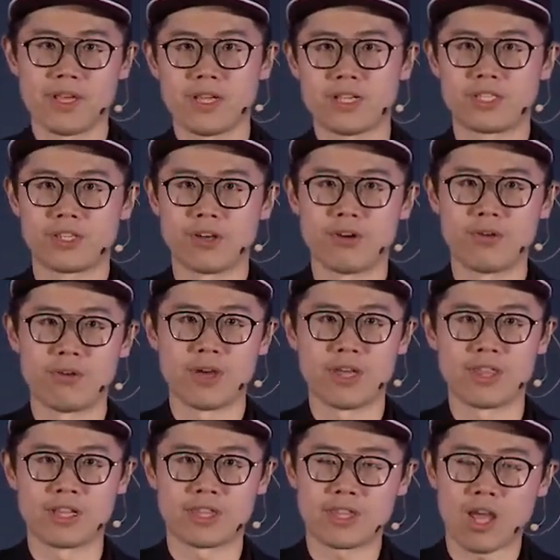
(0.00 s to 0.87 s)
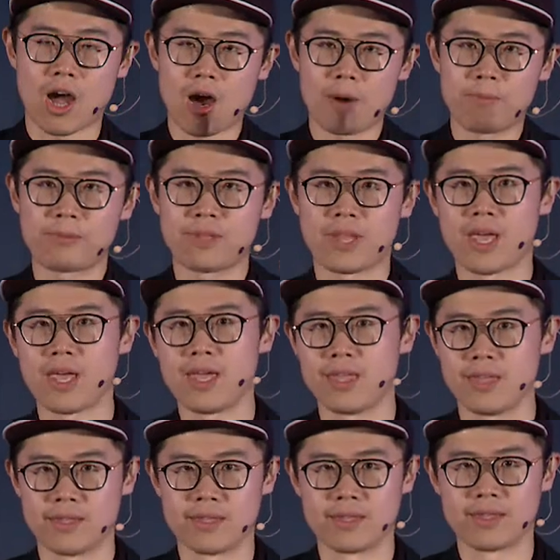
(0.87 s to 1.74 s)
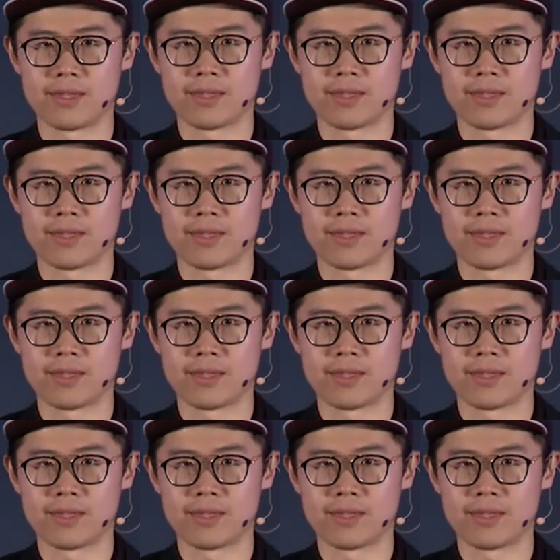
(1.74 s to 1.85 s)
so in the top 10,